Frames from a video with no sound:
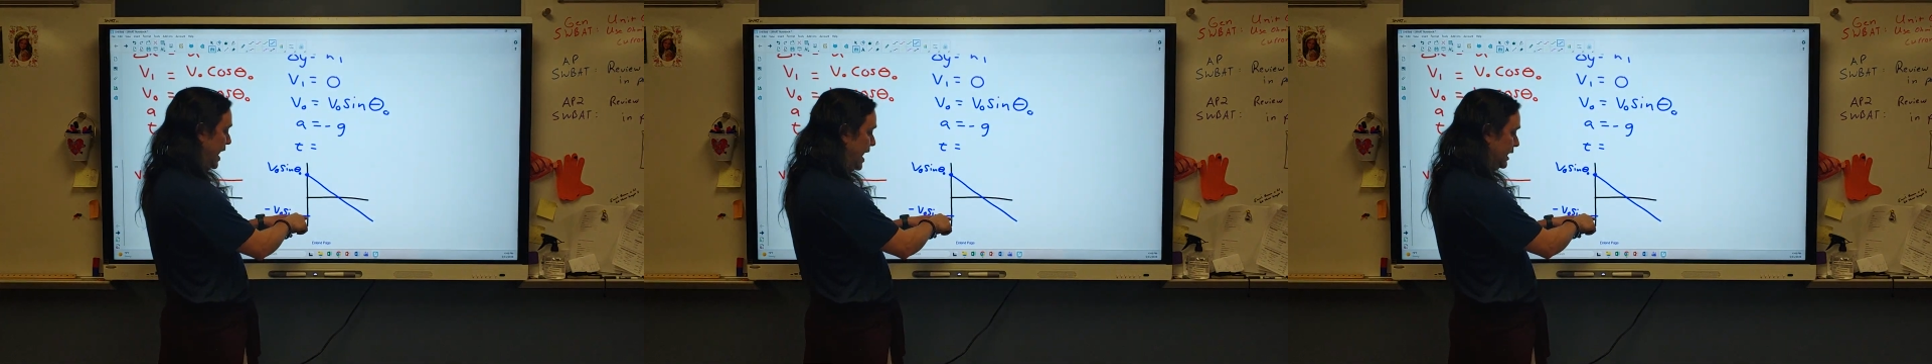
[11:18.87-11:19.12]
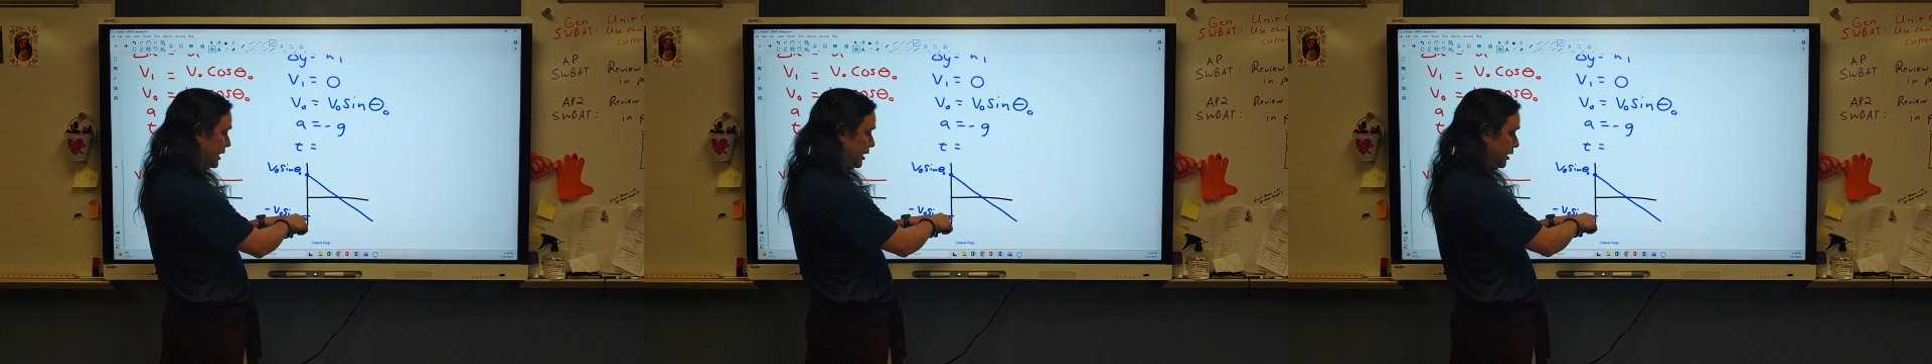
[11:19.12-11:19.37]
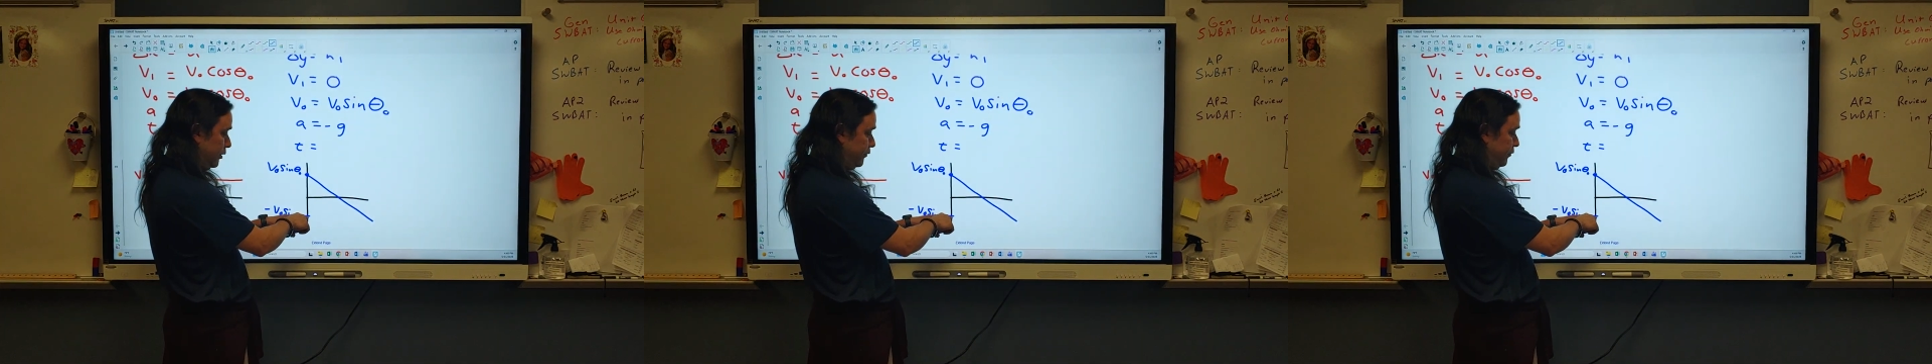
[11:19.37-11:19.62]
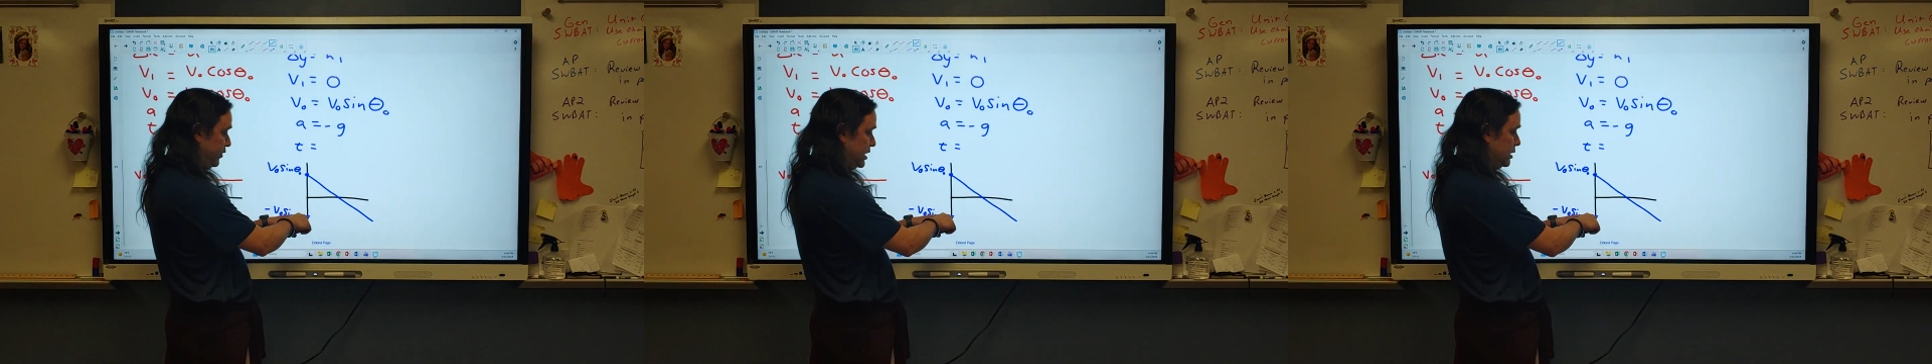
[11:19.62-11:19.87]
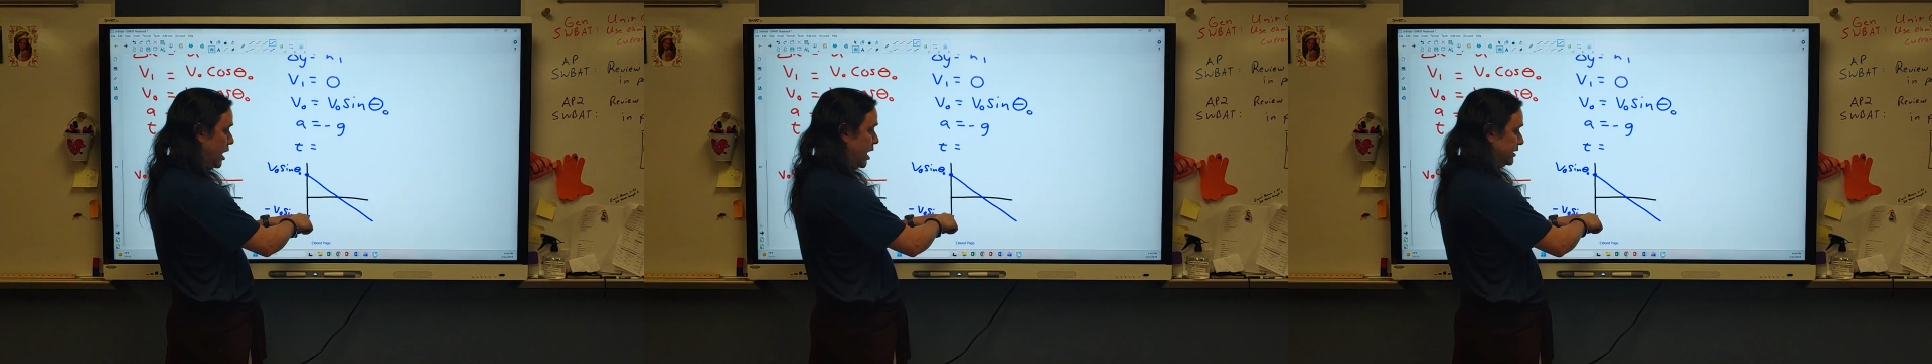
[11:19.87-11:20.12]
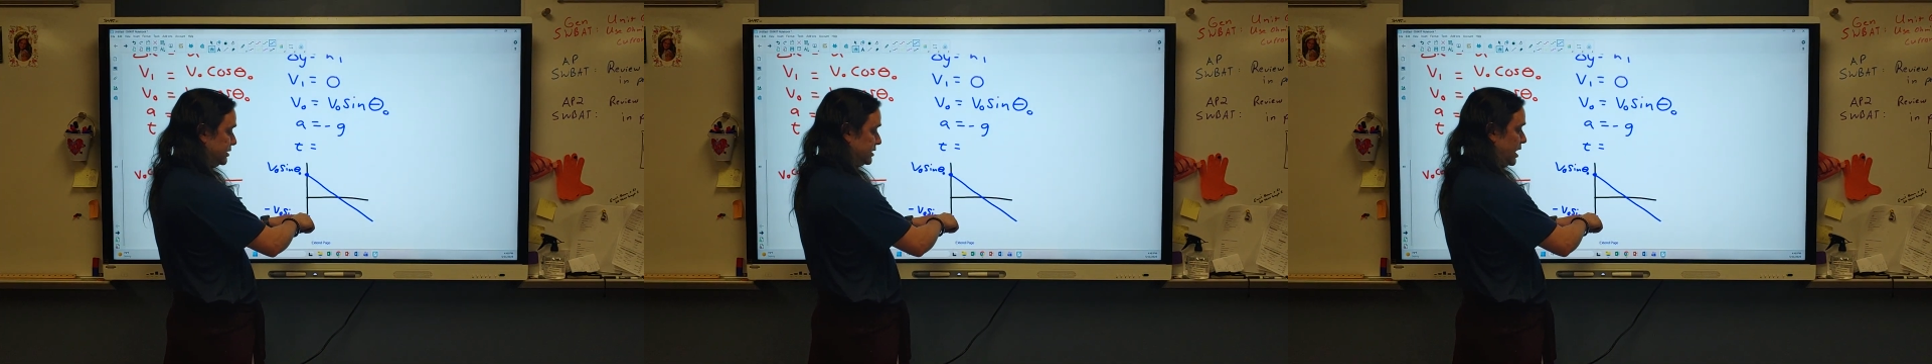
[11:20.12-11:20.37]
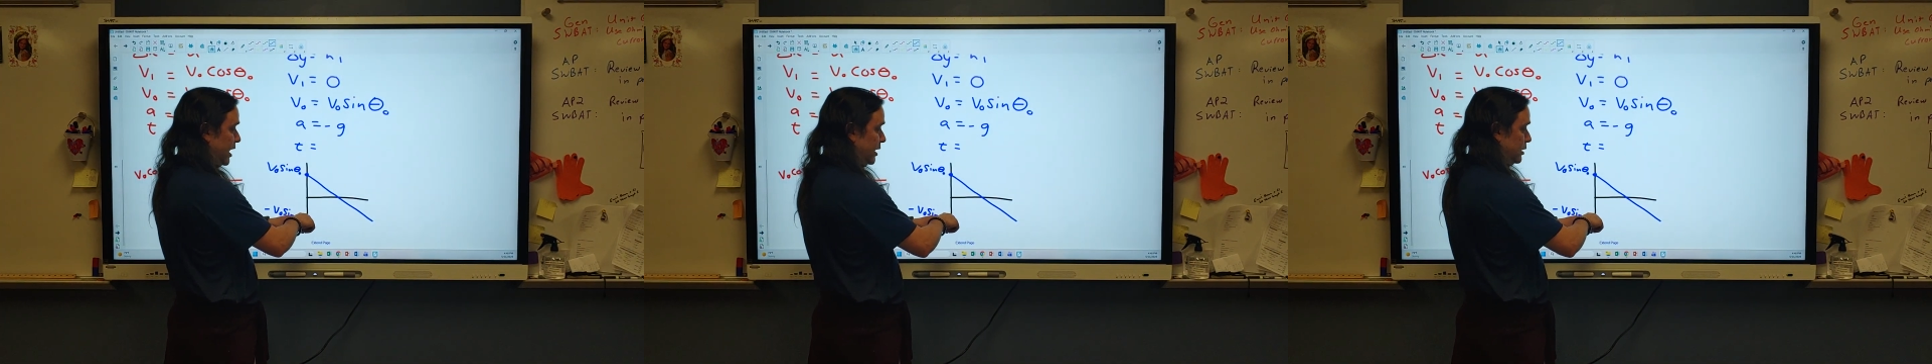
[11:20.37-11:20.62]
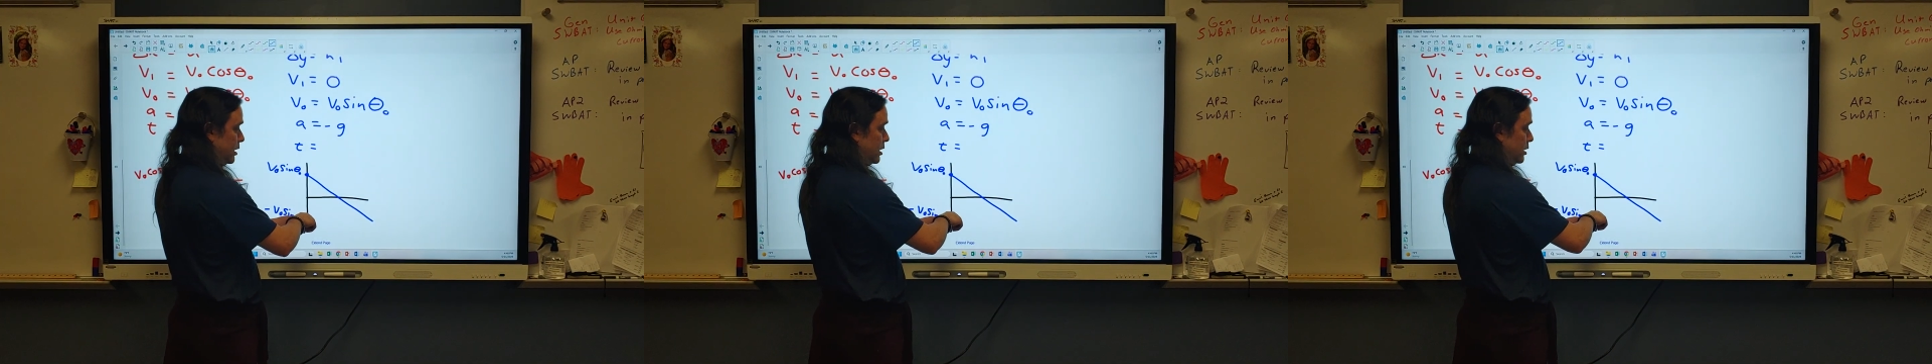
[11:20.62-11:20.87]
negative v naught
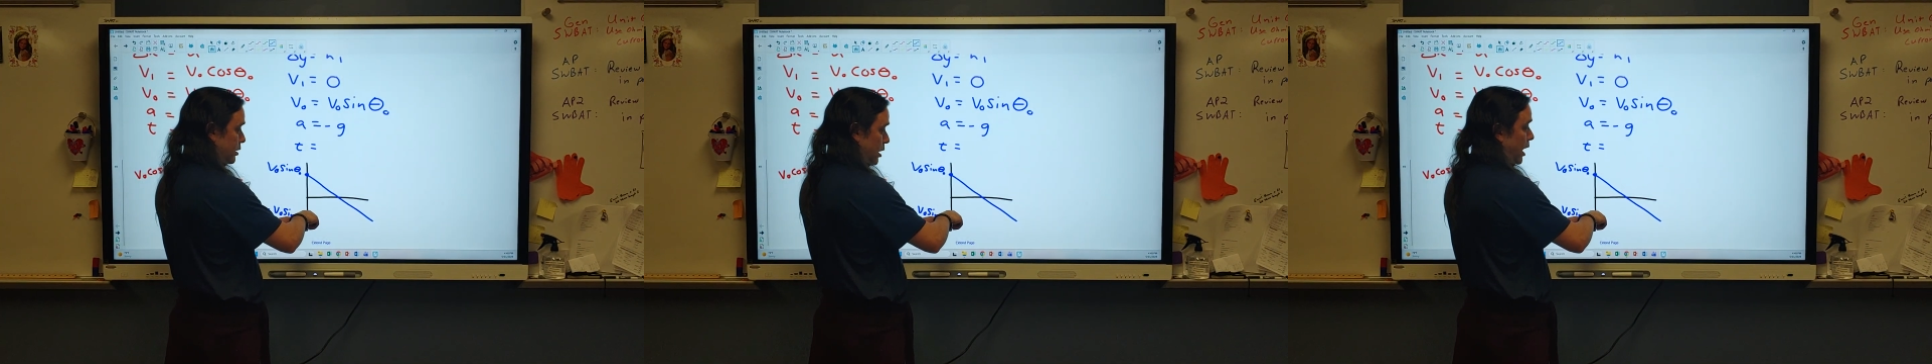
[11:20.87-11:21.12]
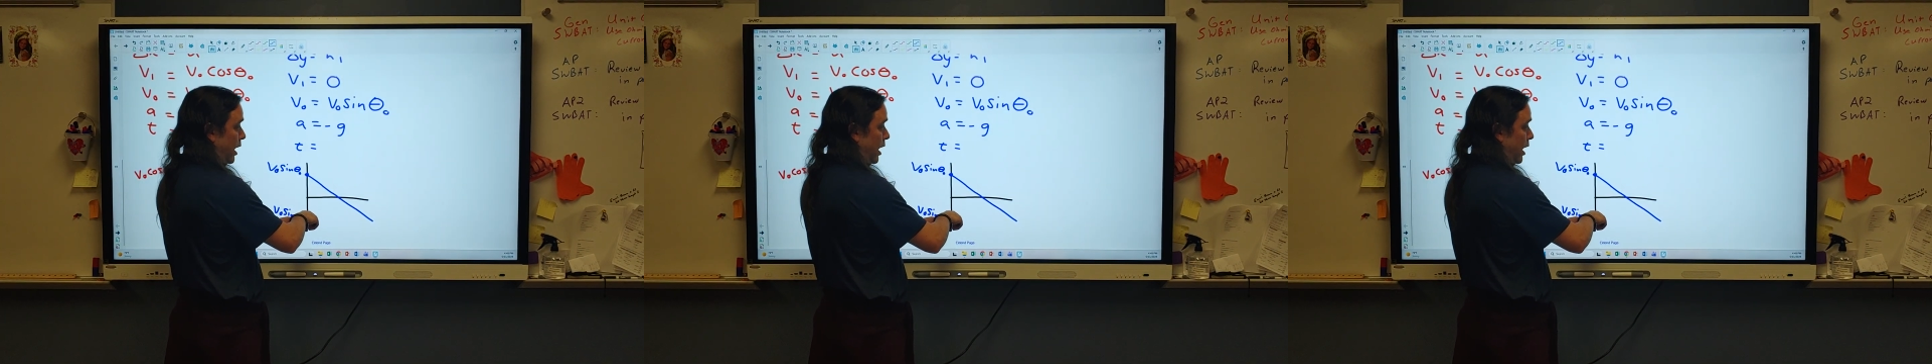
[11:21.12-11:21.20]
sine